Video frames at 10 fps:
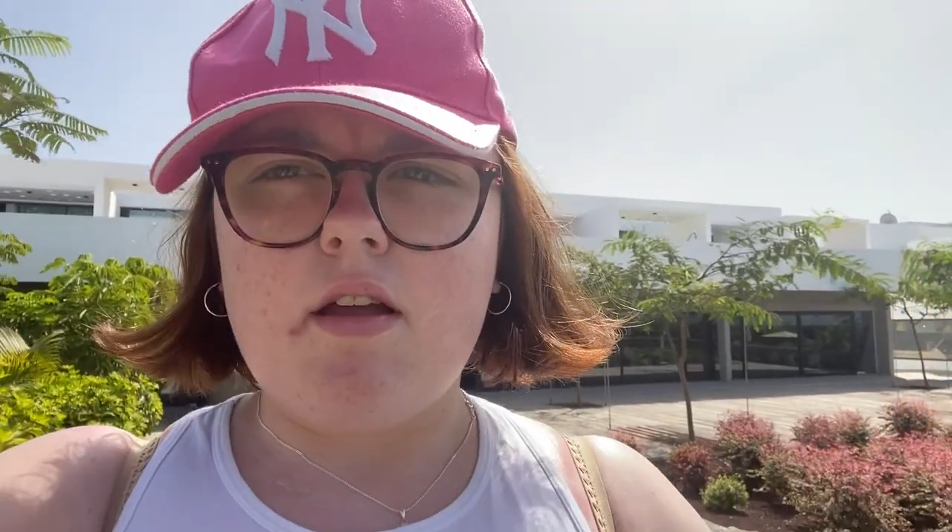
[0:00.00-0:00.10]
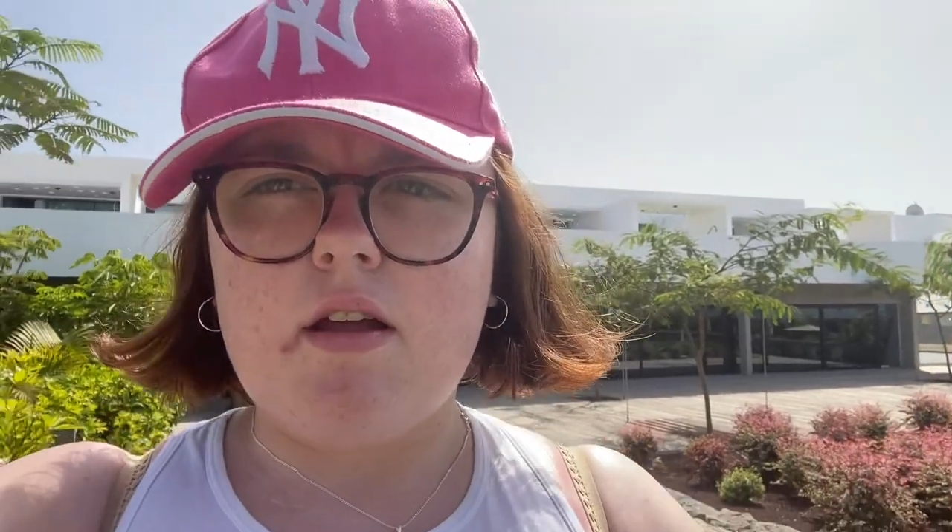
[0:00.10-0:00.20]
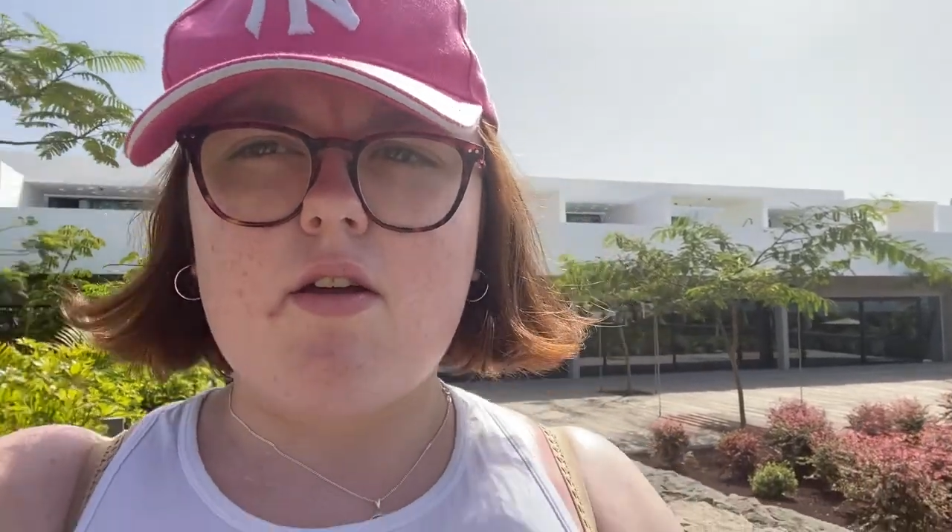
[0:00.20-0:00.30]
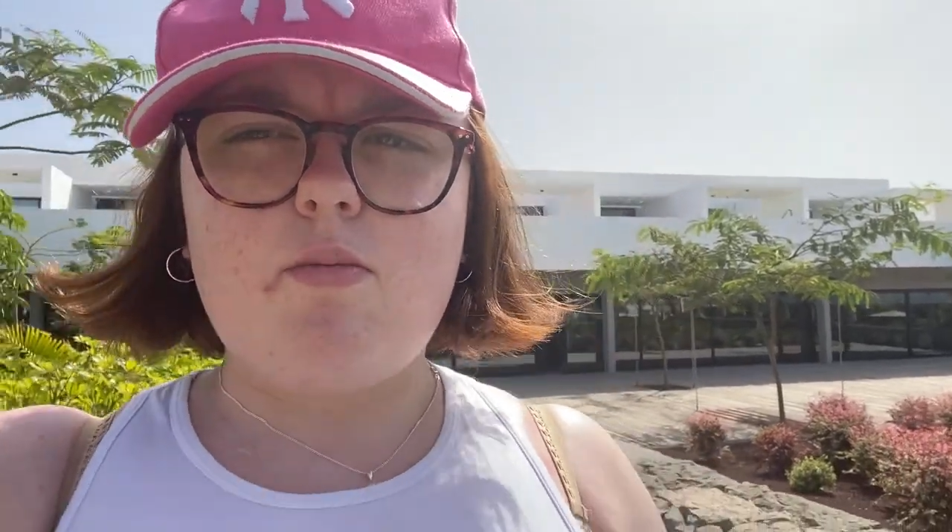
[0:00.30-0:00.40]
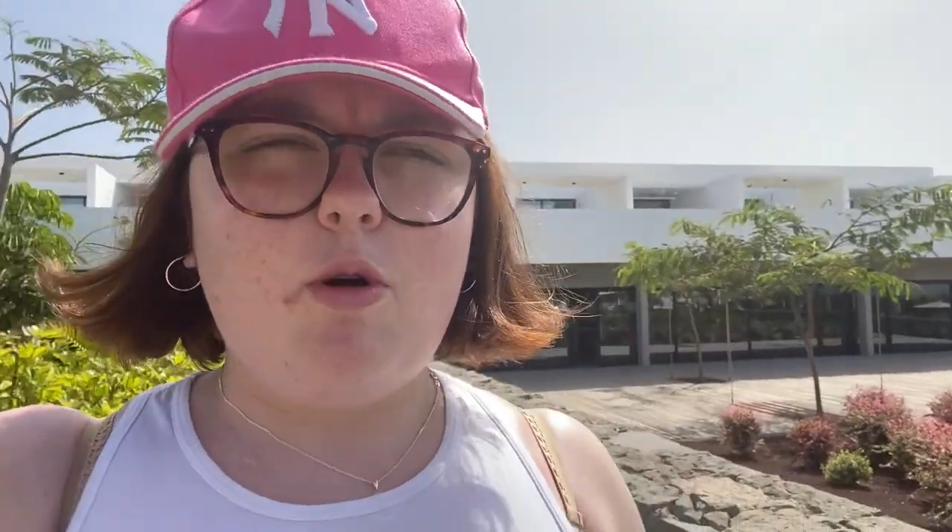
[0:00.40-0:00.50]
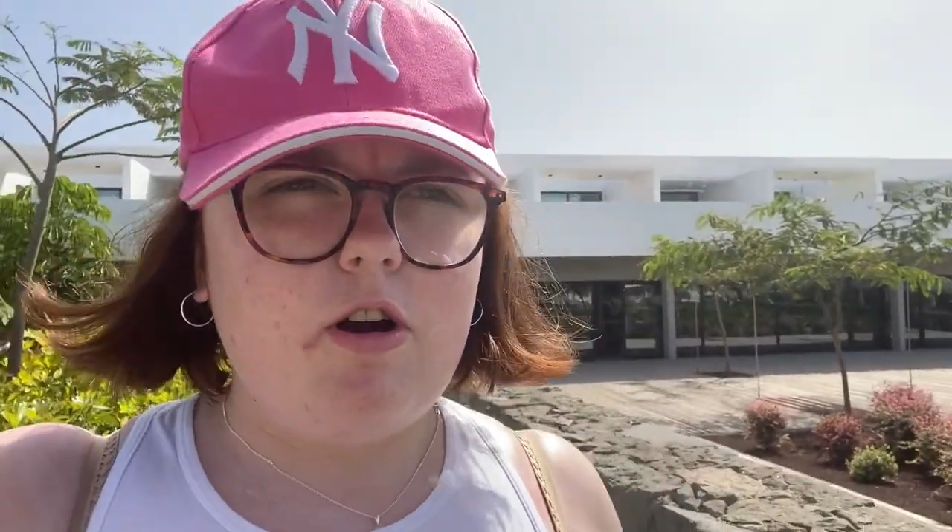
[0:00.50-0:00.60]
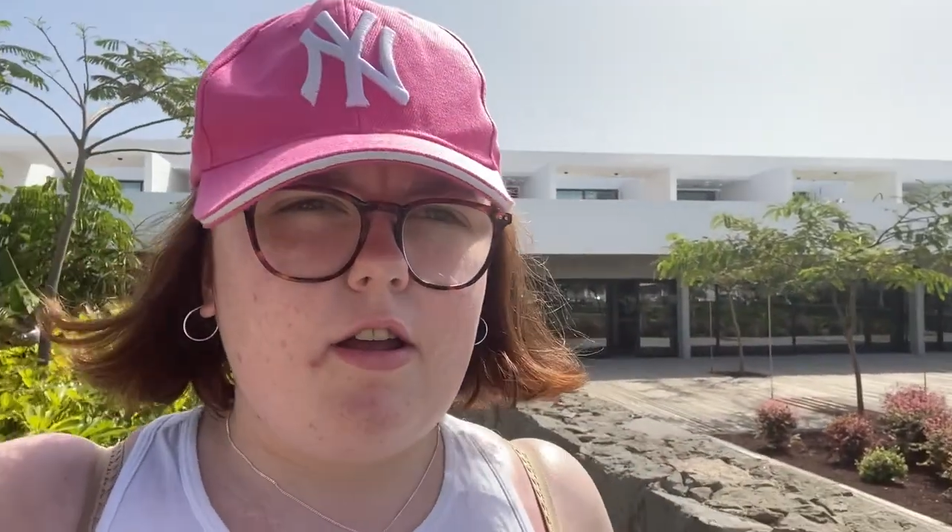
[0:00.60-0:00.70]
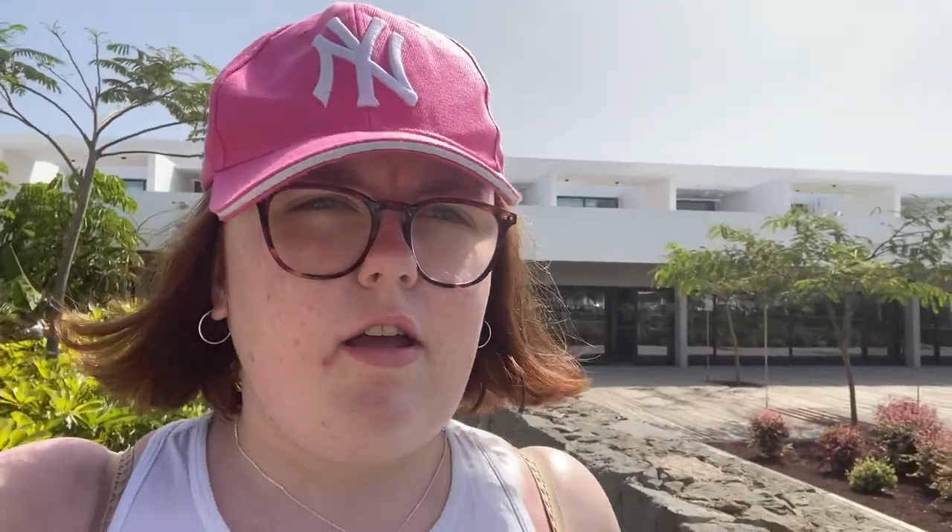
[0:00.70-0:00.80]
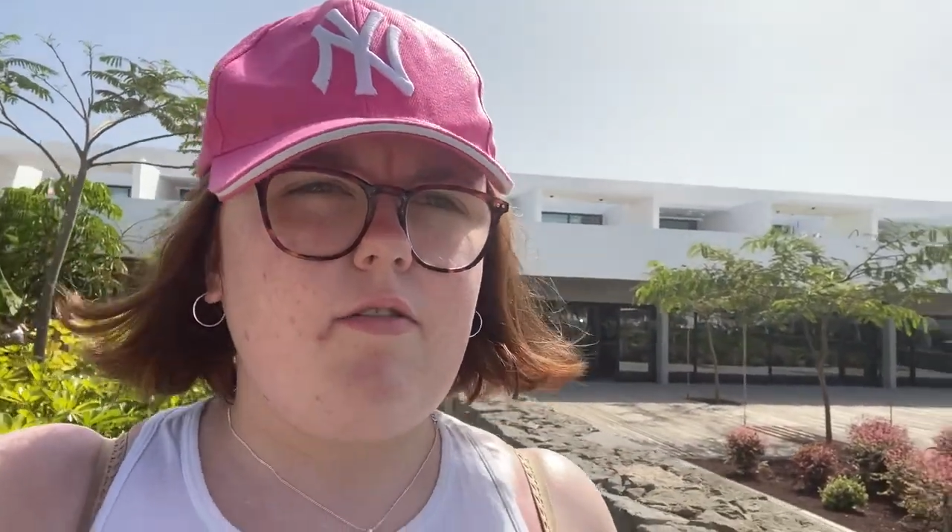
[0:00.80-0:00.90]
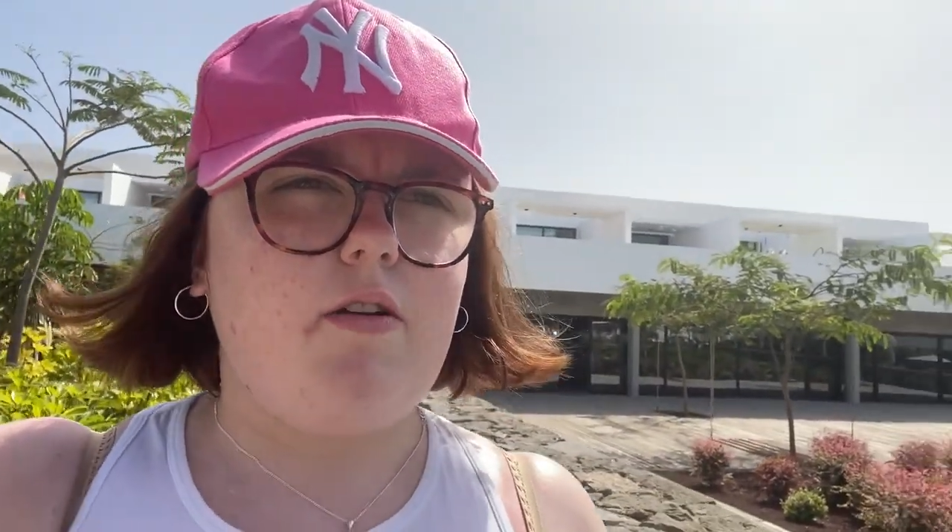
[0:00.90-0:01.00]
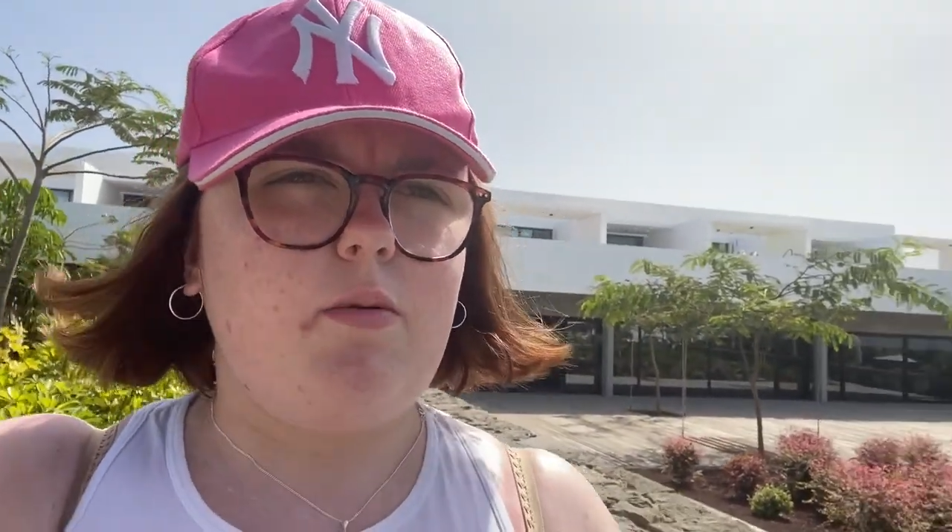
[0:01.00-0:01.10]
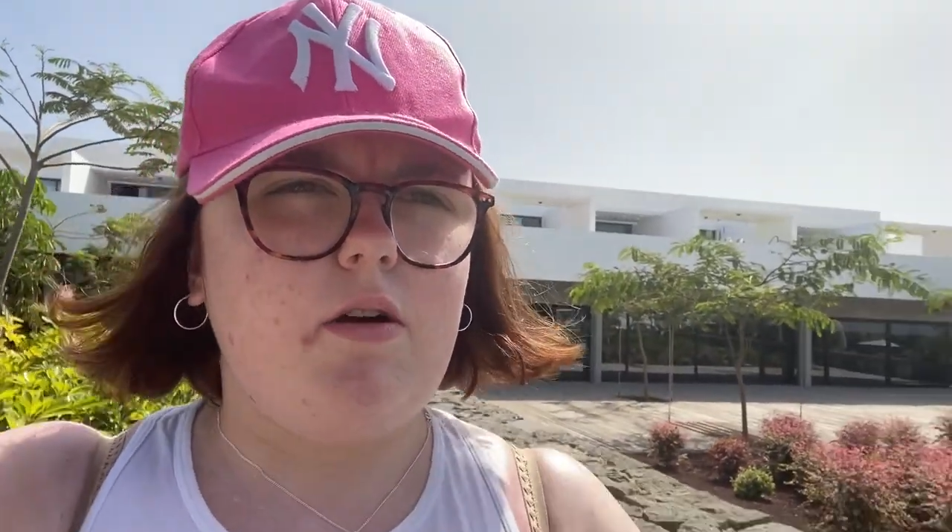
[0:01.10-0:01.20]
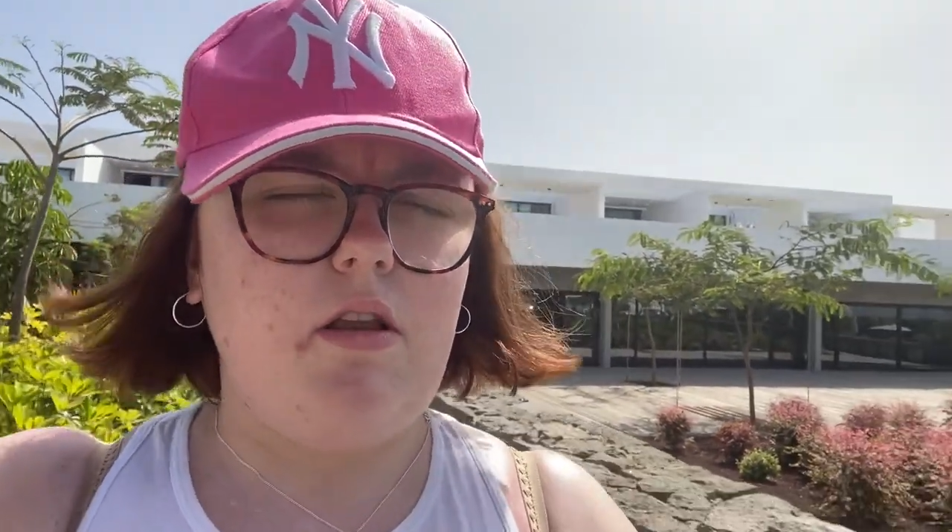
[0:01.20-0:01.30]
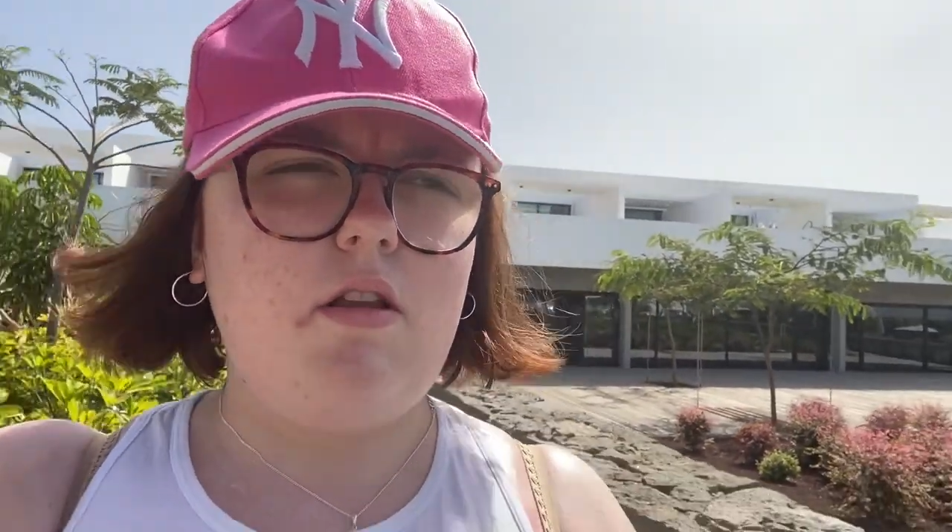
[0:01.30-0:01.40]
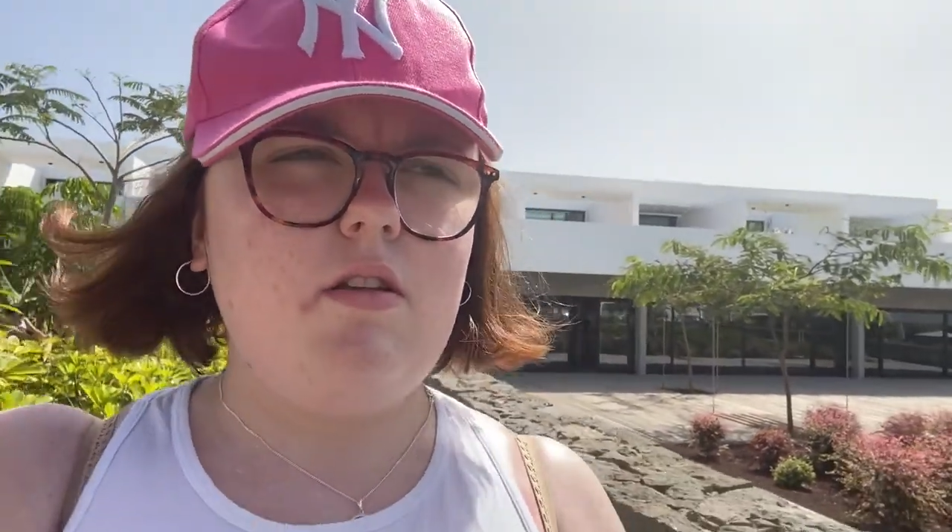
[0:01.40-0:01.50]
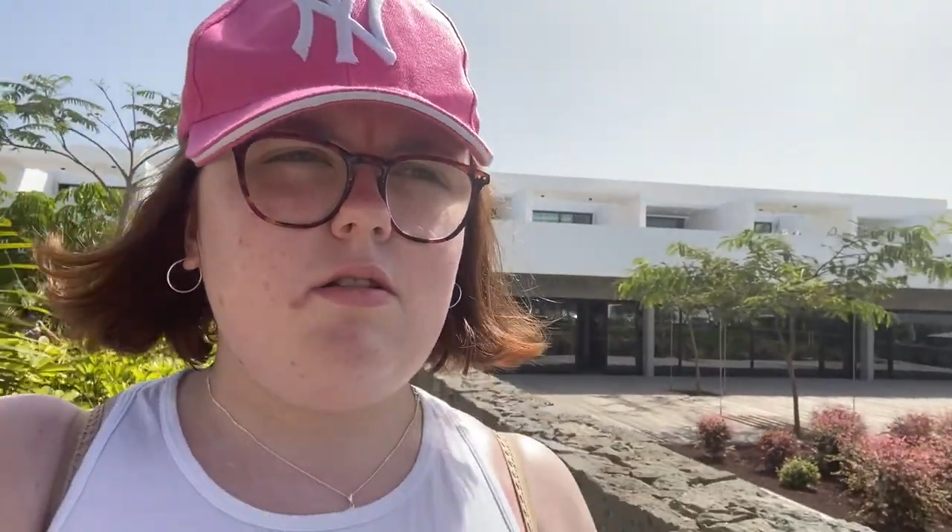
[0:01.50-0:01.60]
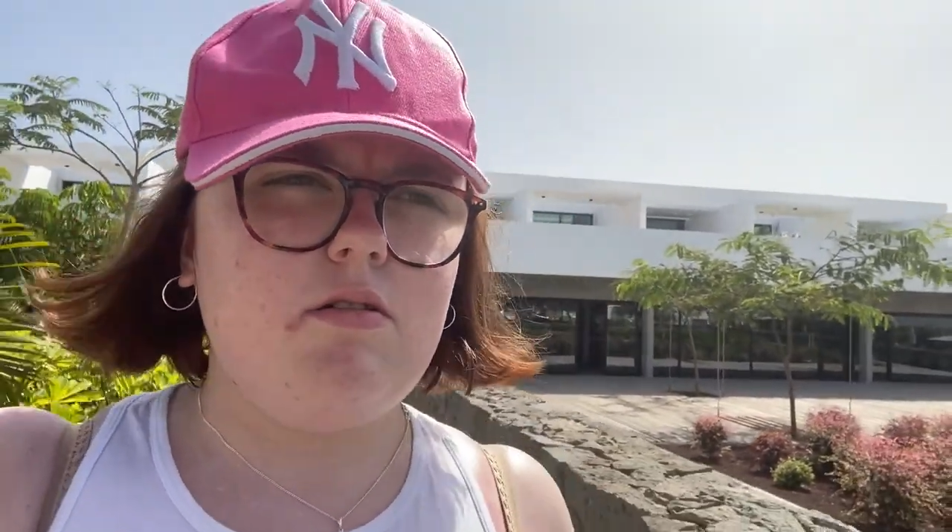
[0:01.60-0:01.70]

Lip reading: Good morning, everyone.